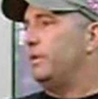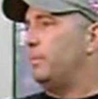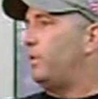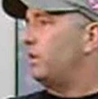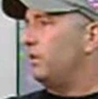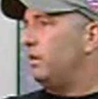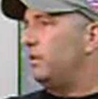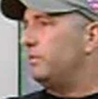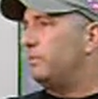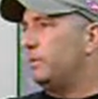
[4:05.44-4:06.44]
a parking
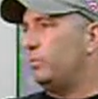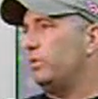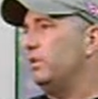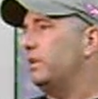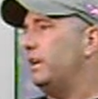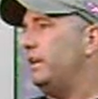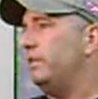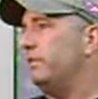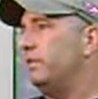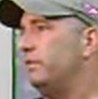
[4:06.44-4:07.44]
lot, people would look at
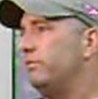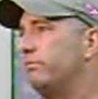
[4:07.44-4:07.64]
it, and